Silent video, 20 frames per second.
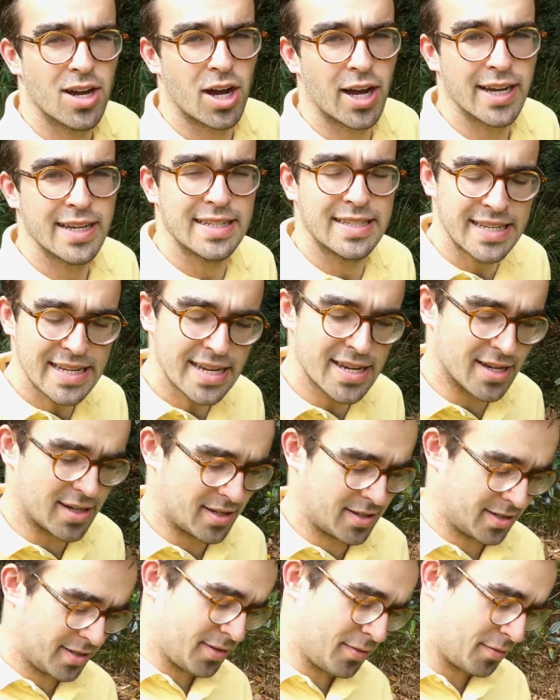
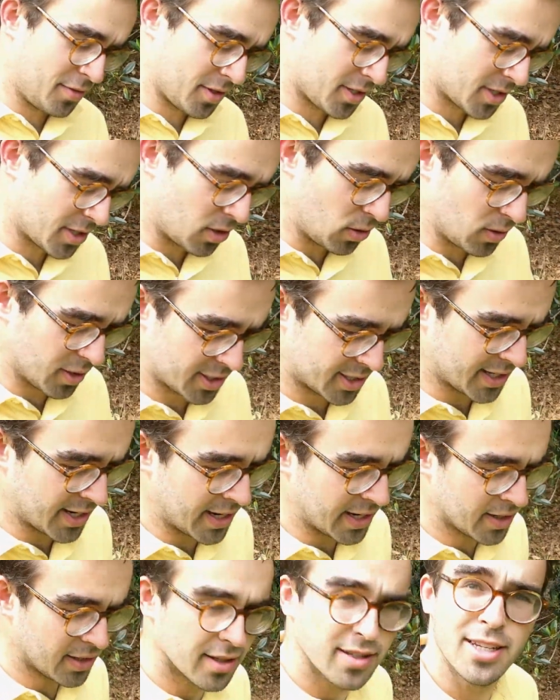idea of the solar
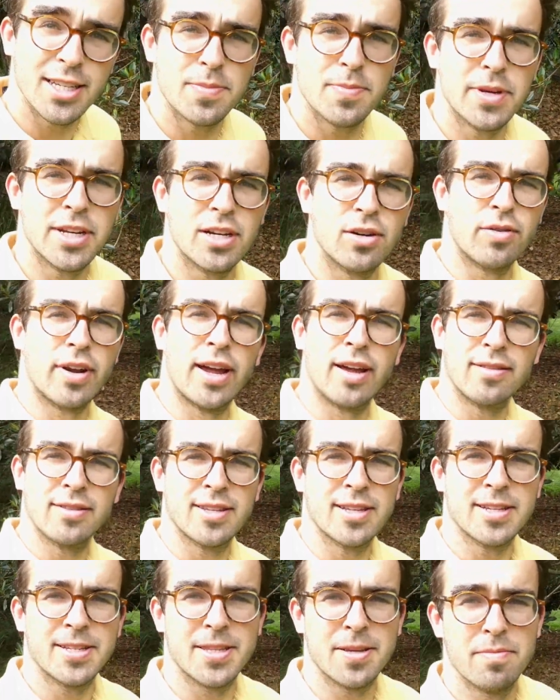sail has been around
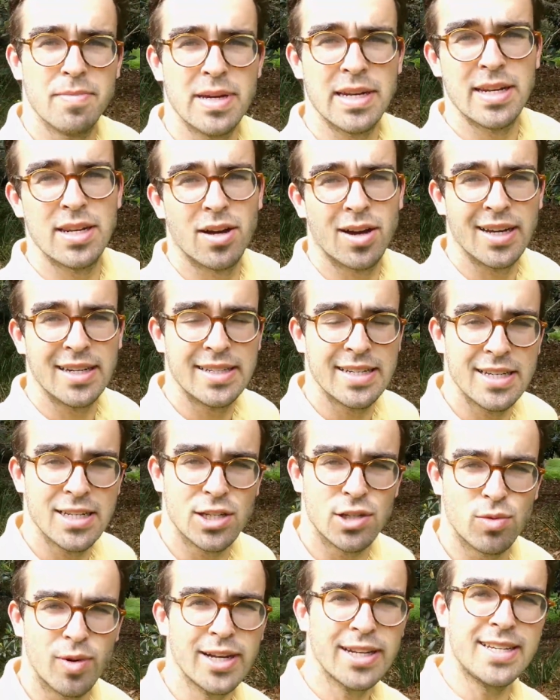since the
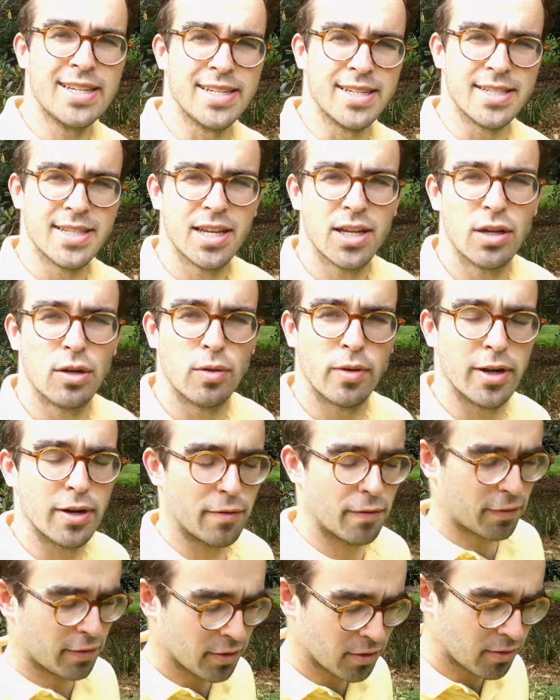mid-1920s, when
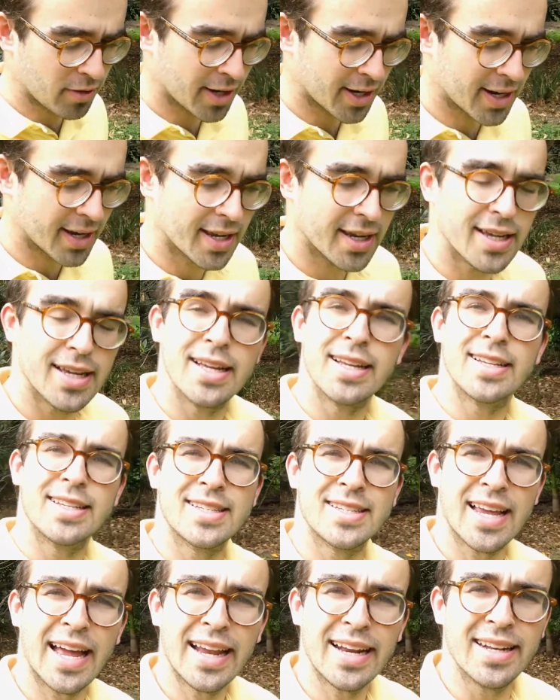Friedrich
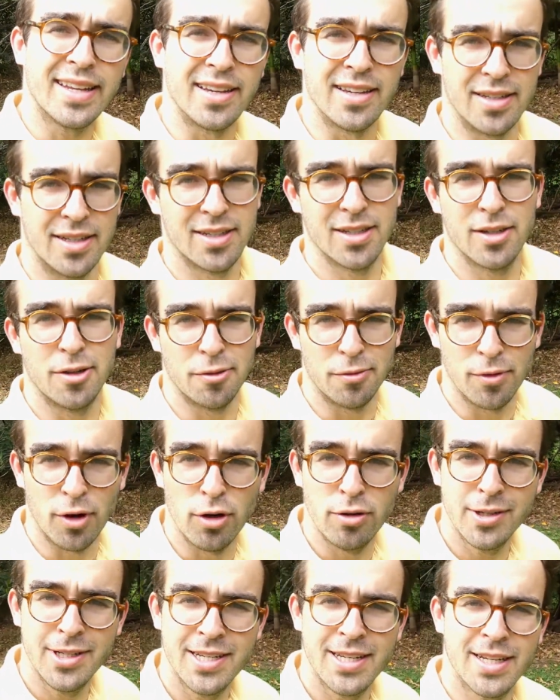Sander
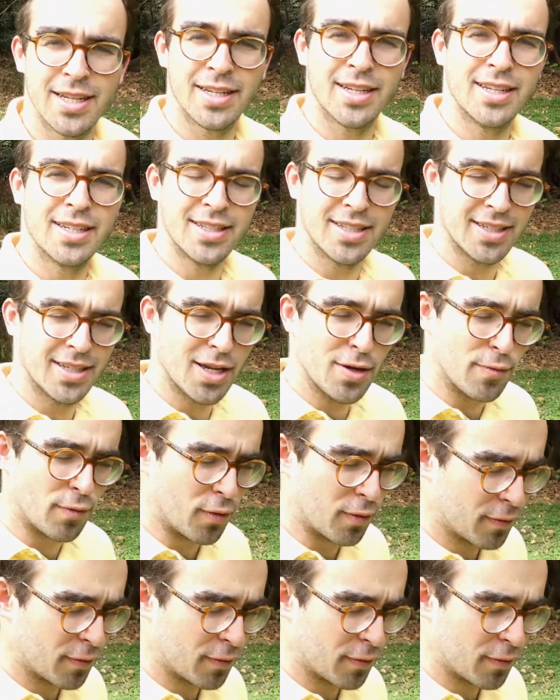wrote, "For